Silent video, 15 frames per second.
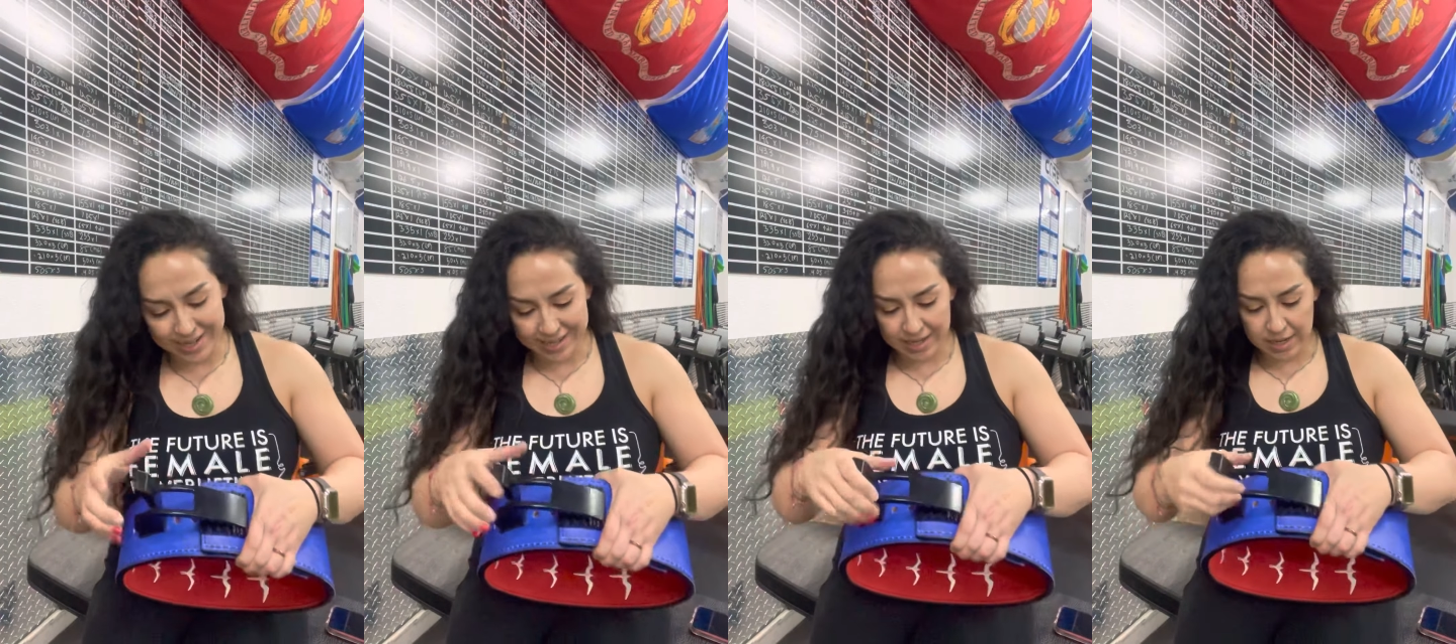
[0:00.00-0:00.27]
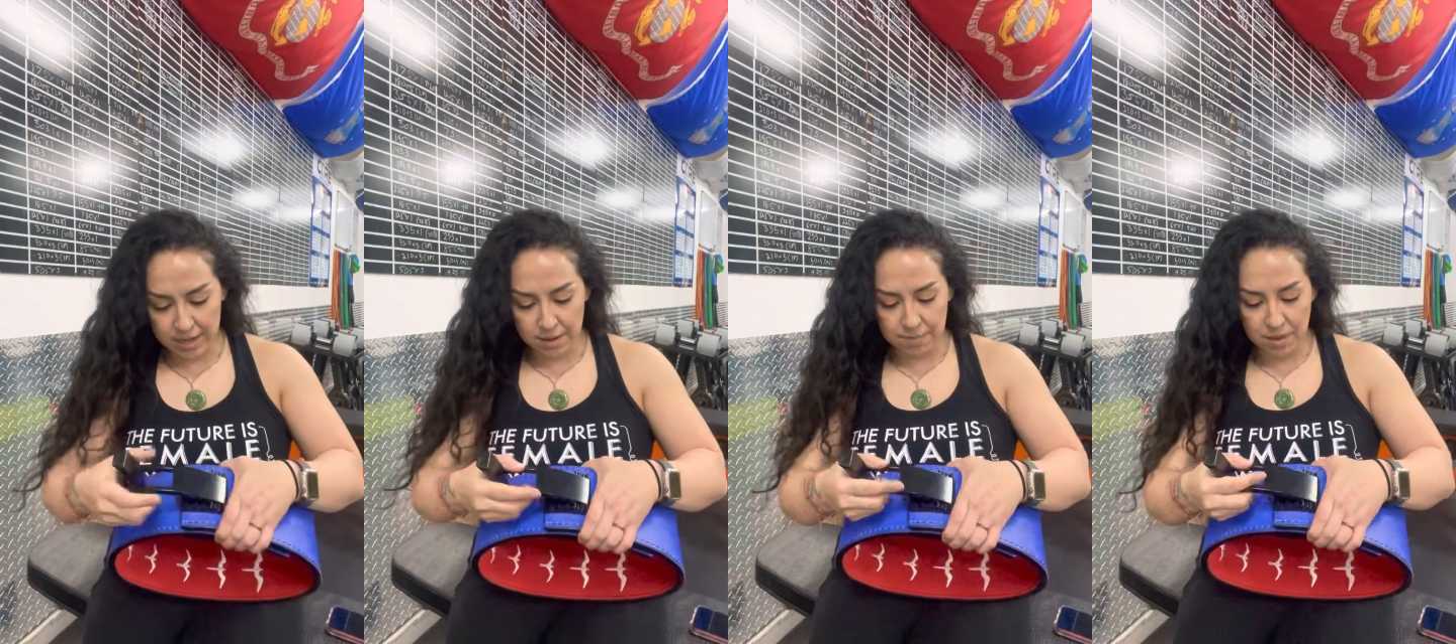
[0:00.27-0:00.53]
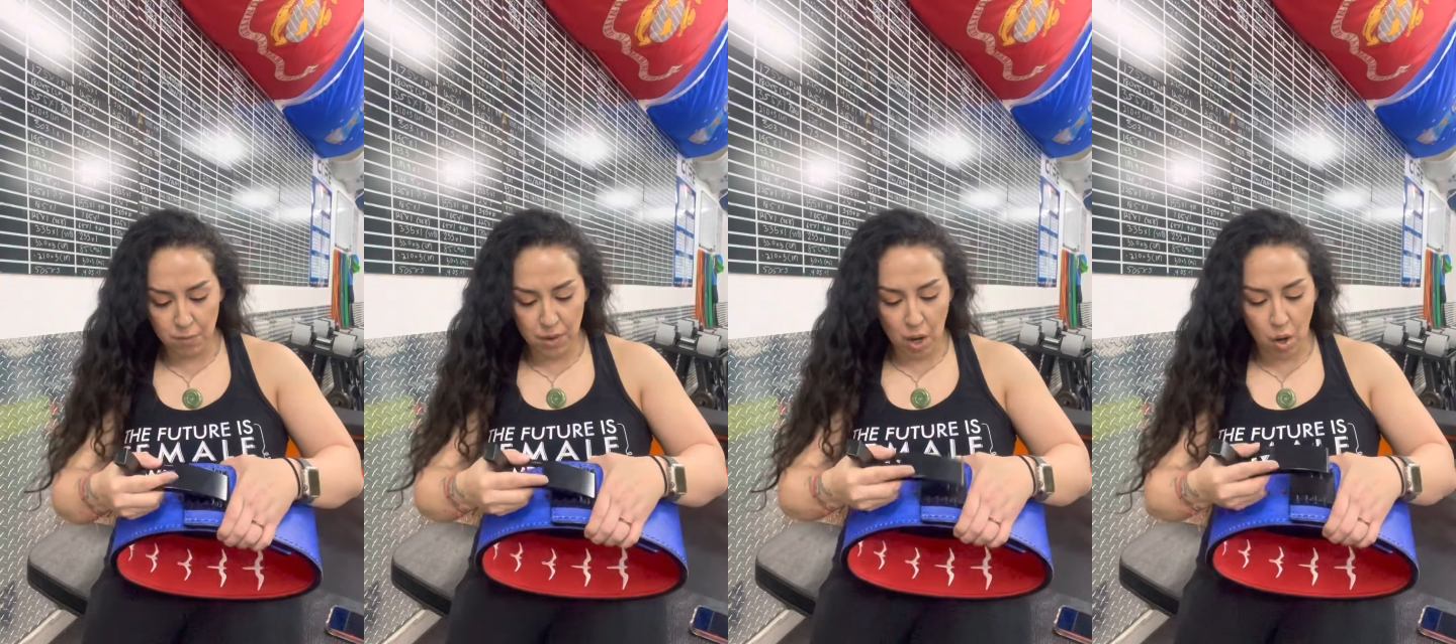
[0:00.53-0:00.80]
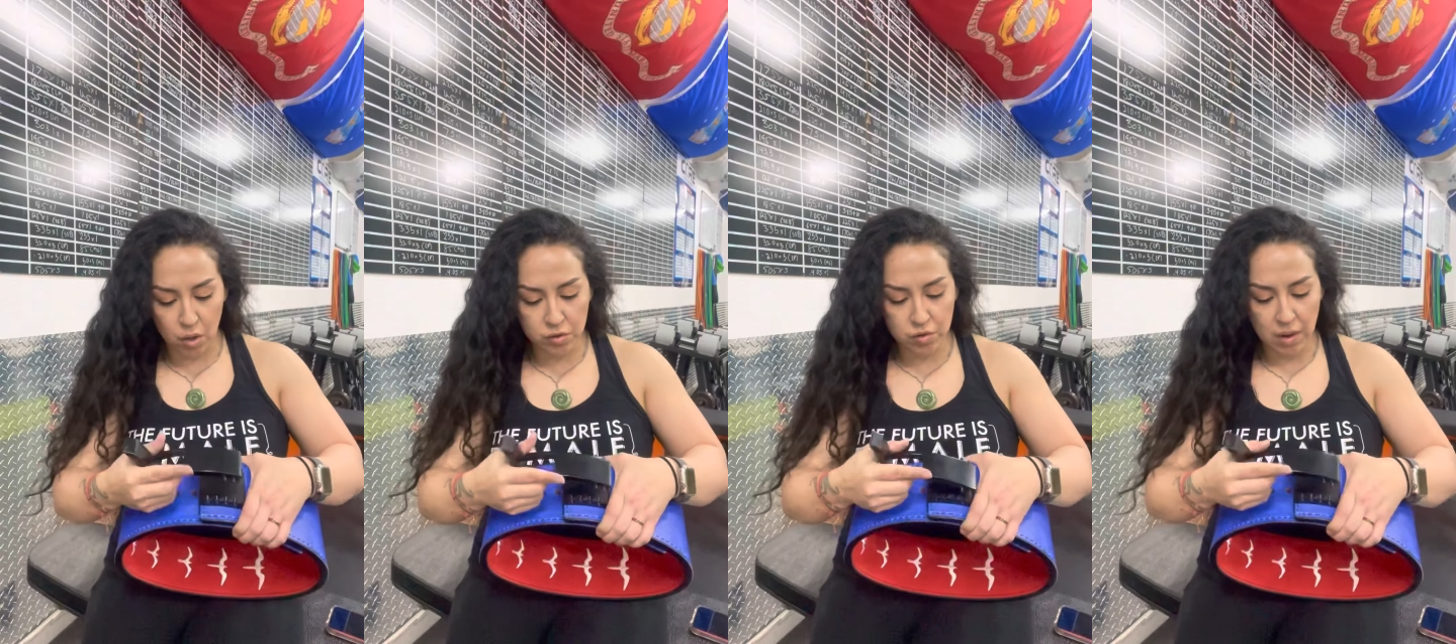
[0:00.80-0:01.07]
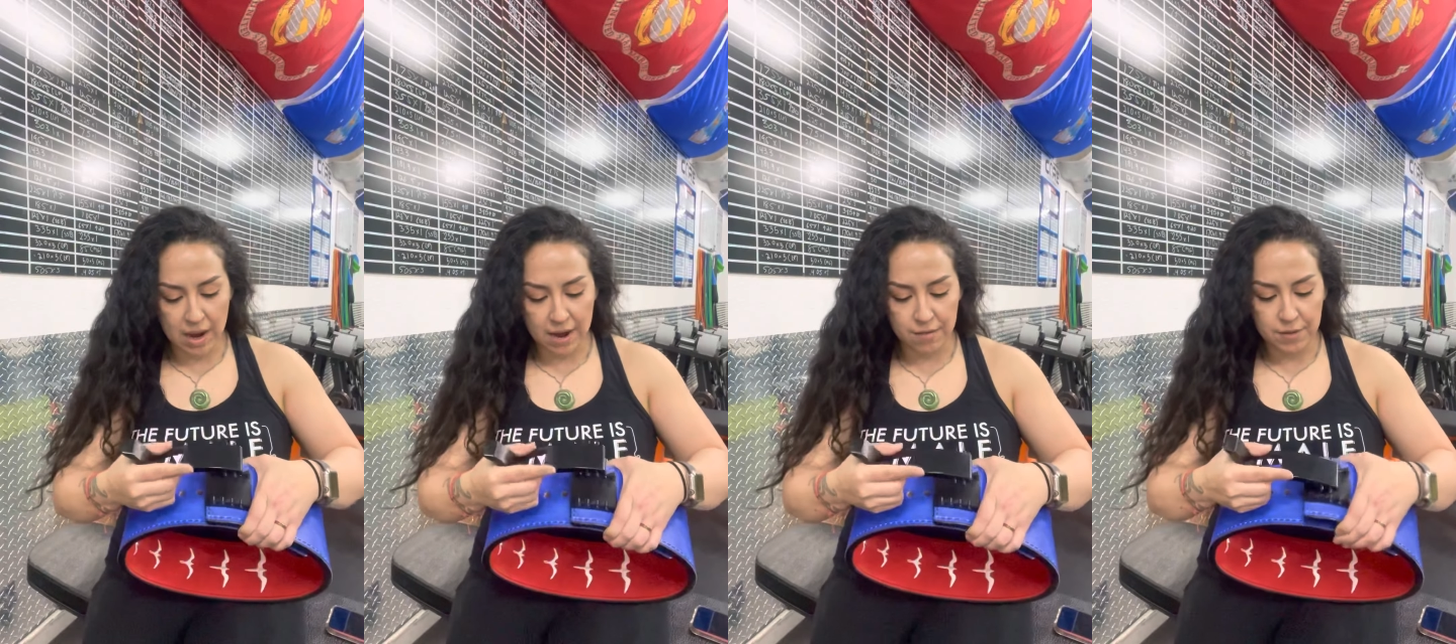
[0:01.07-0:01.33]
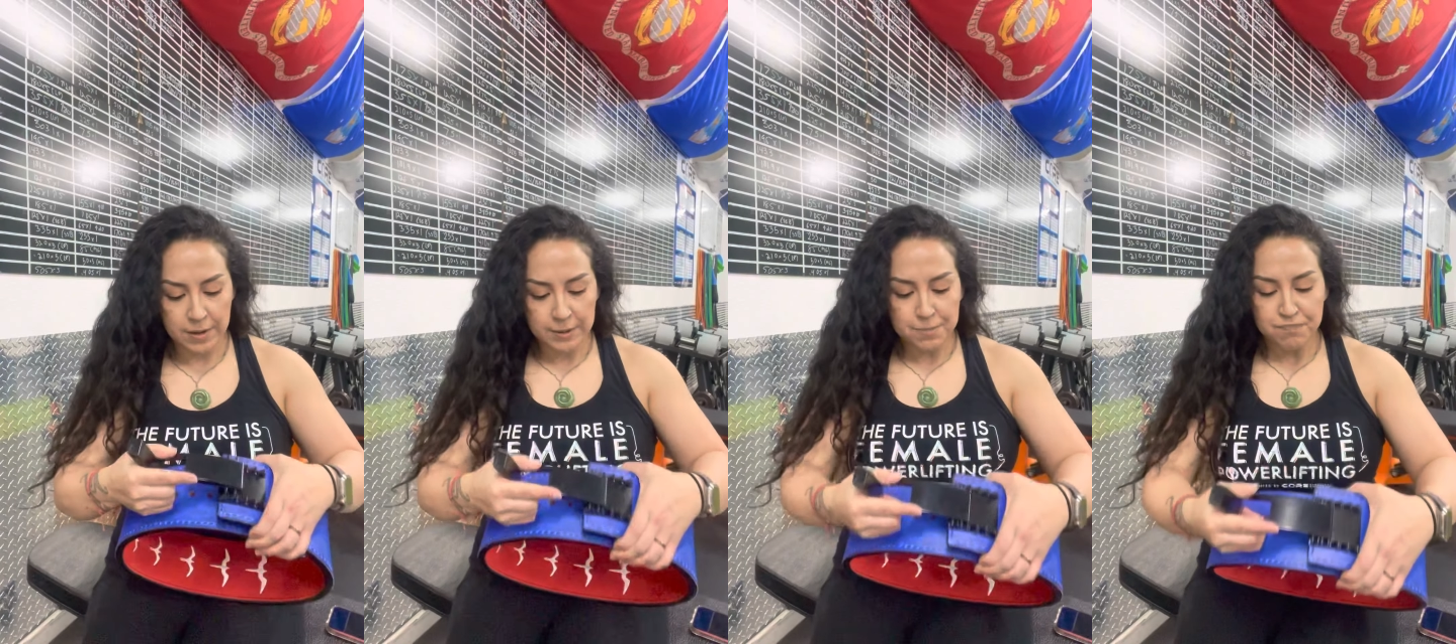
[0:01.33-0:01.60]
Then we also have
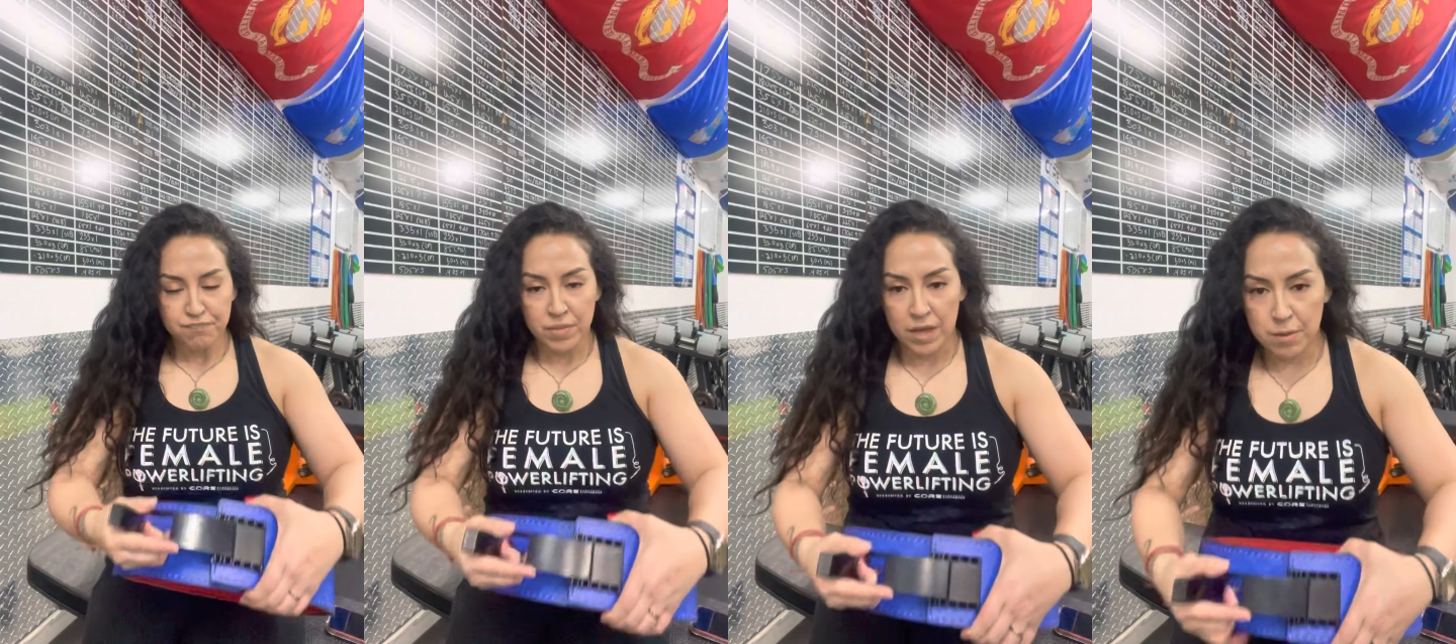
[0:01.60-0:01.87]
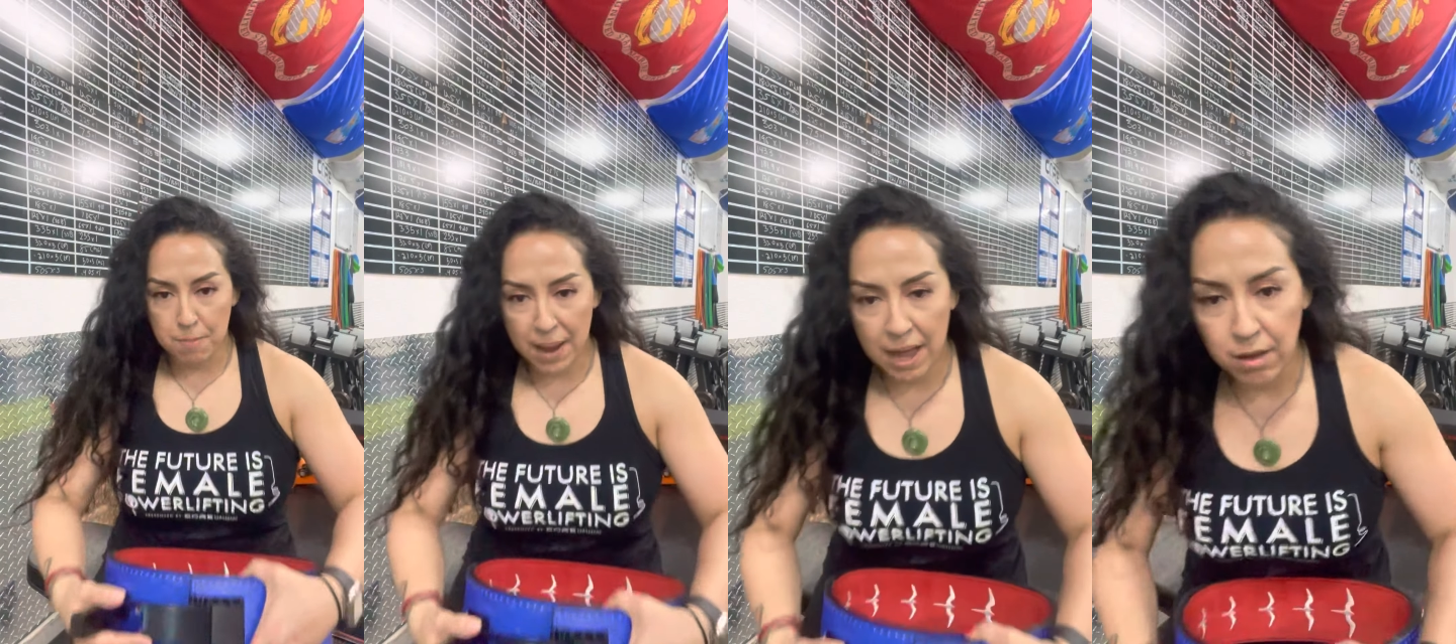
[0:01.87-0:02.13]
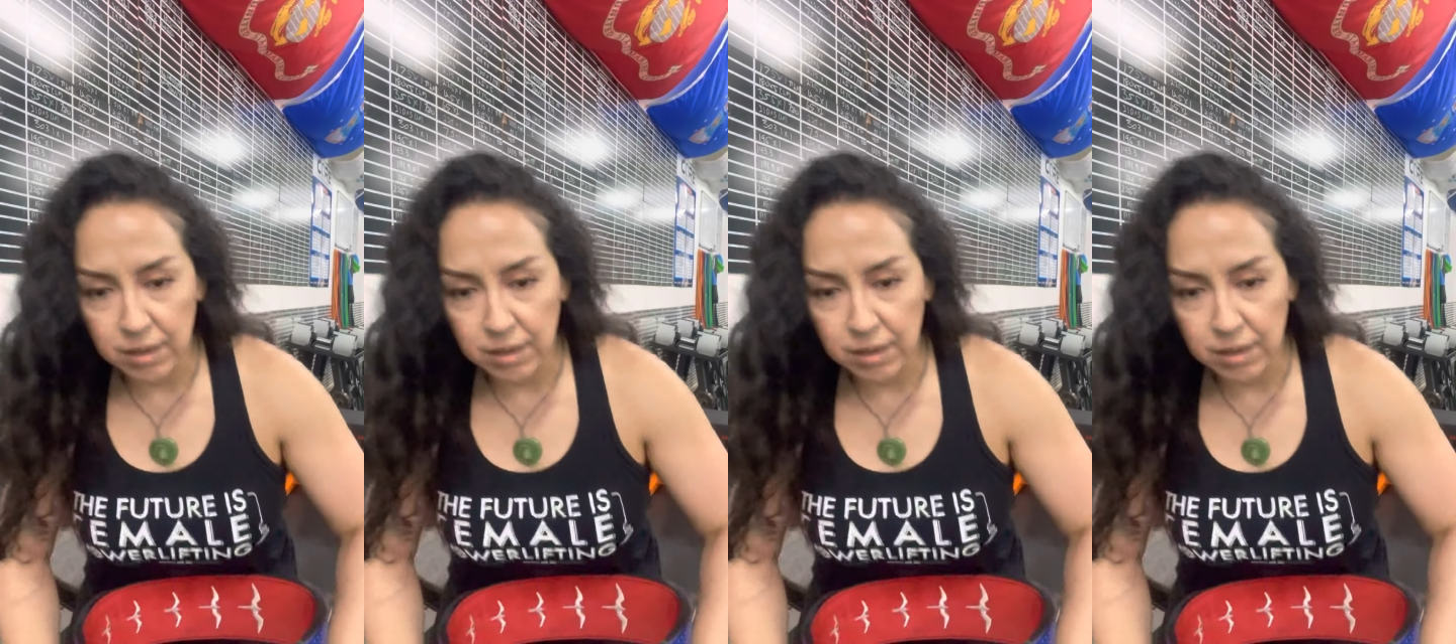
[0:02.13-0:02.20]
the POW